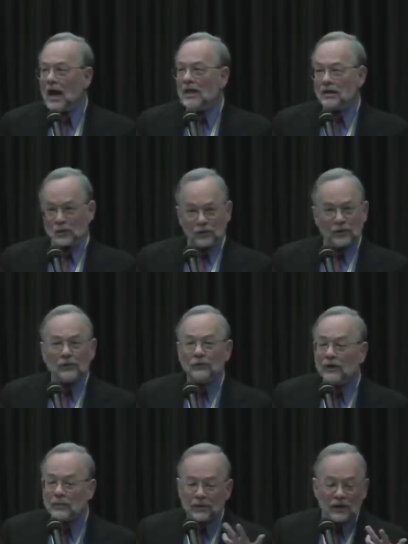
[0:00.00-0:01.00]
were only
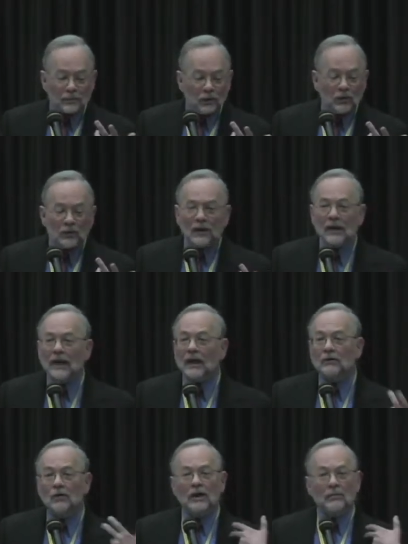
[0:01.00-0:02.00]
3 people,
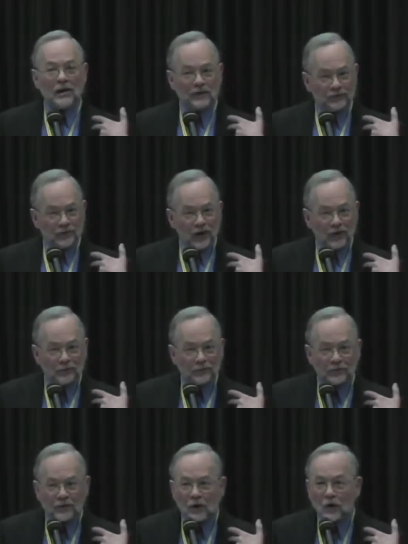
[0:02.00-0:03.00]
including myself,